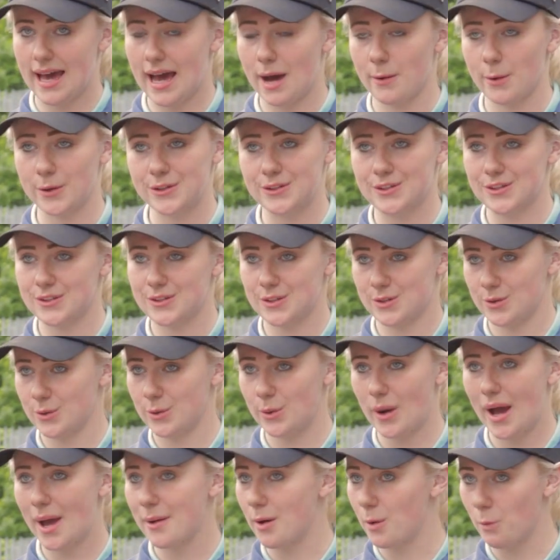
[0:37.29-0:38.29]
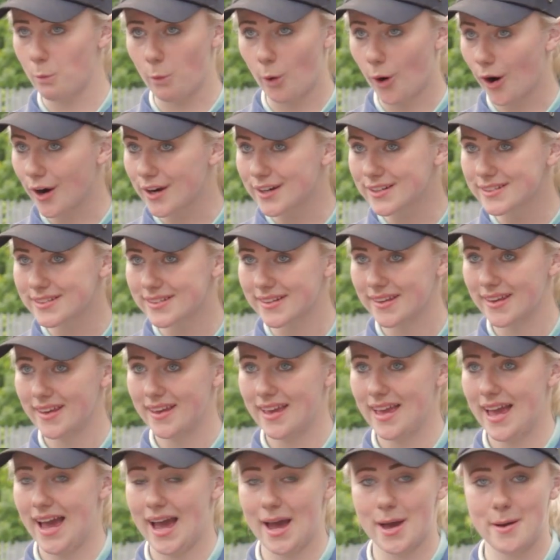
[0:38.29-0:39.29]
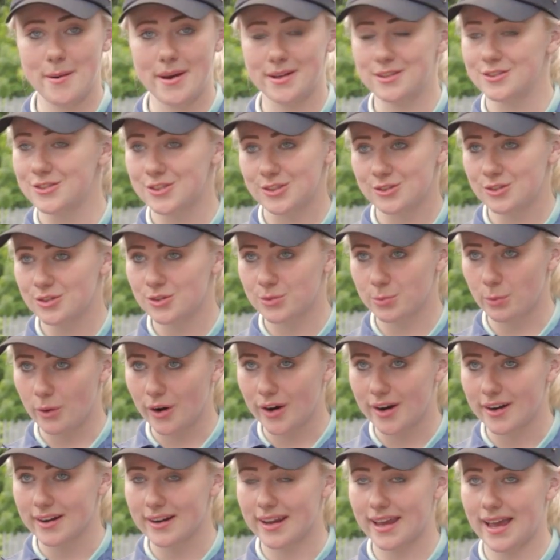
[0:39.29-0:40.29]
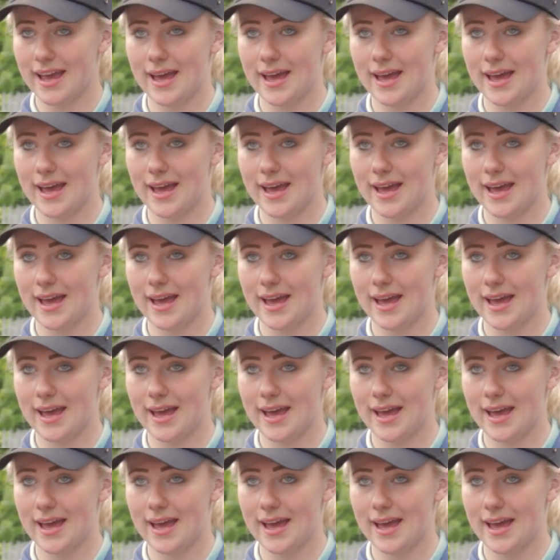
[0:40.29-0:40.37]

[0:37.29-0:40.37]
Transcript: I wanted to know how it worked, how engines work,